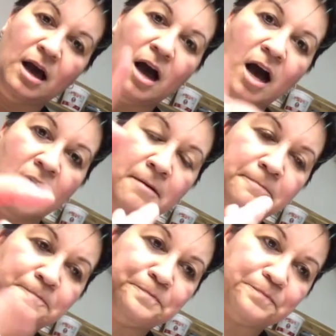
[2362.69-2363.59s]

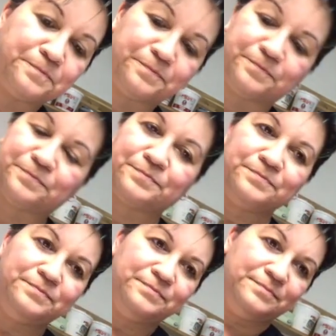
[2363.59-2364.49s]

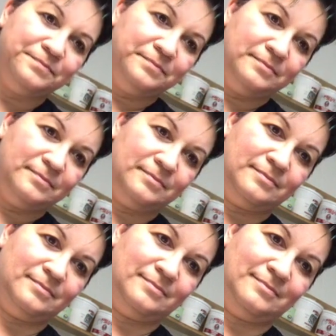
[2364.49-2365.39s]

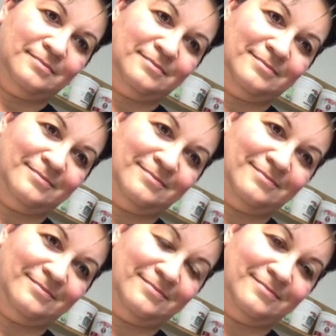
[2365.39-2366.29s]

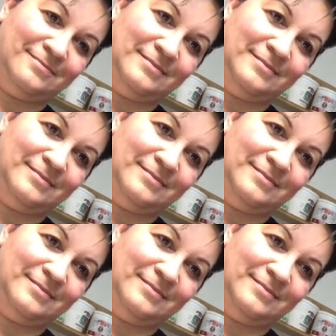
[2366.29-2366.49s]
(not speaking)